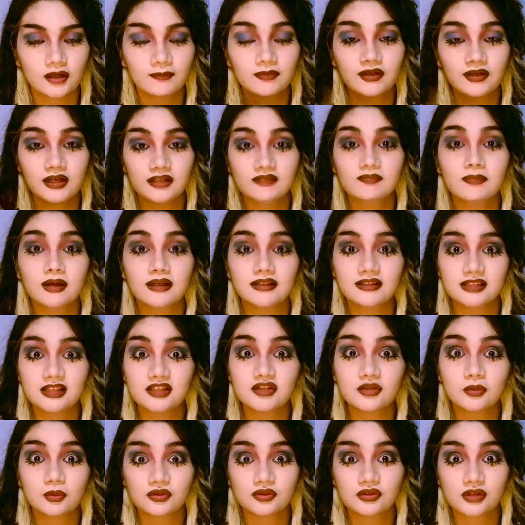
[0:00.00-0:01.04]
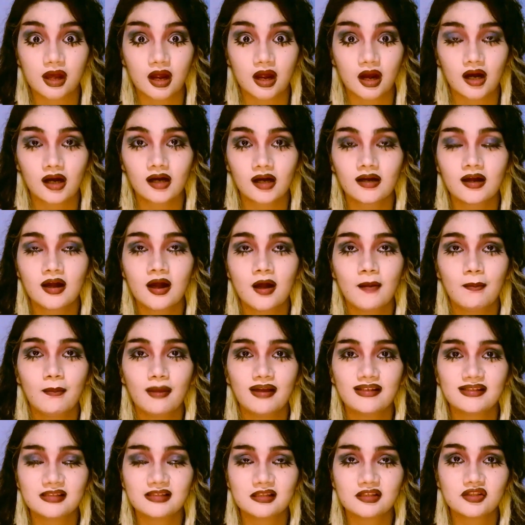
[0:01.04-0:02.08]
because my sister was there.
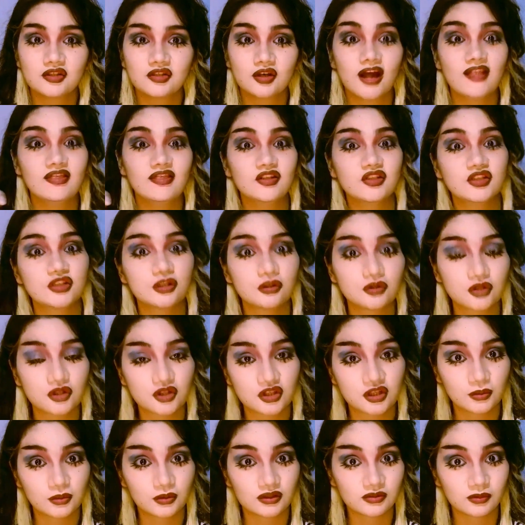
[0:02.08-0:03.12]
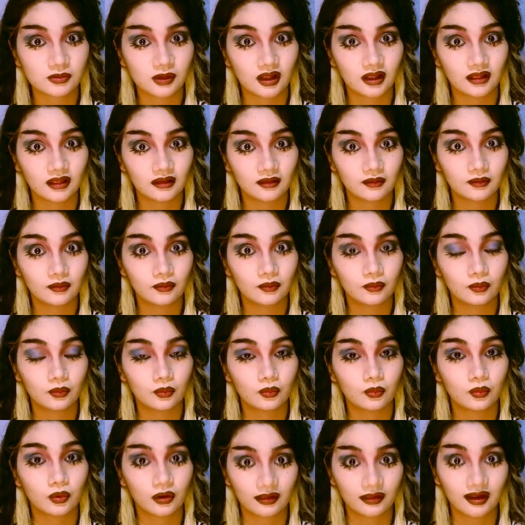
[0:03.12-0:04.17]
My sister and the children she was with
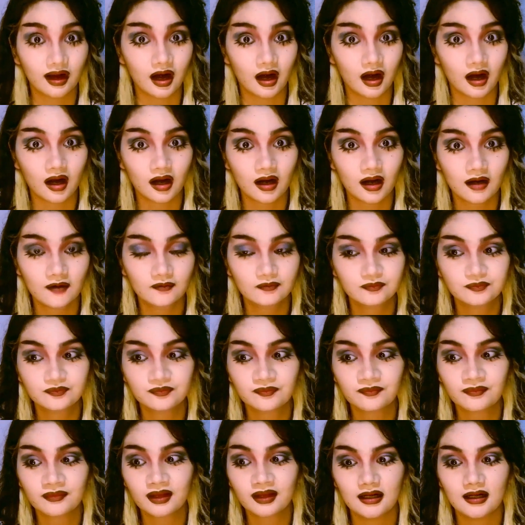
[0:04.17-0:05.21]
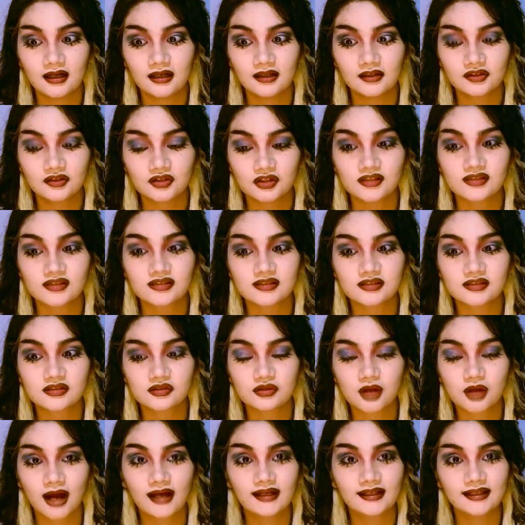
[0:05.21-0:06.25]
were there, just
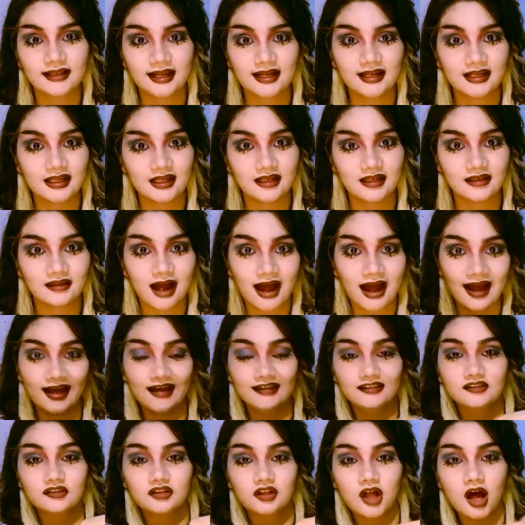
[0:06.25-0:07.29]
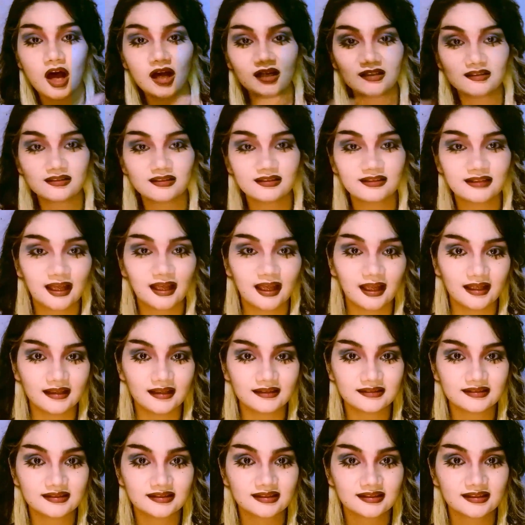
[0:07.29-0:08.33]
trying to get in. I had locked the
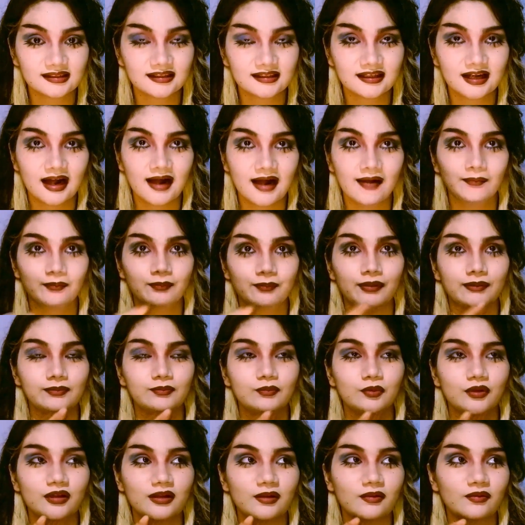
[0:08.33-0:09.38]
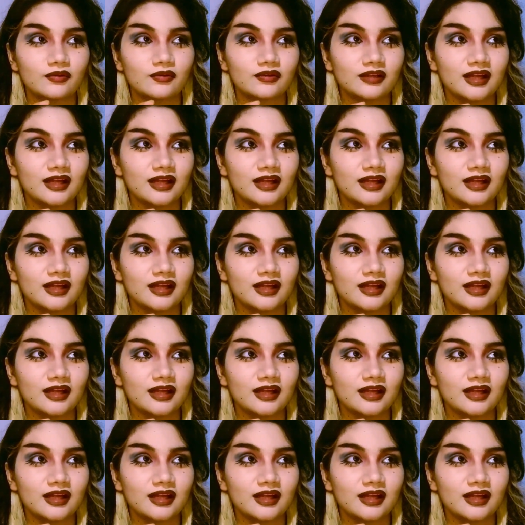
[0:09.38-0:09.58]
gate, but with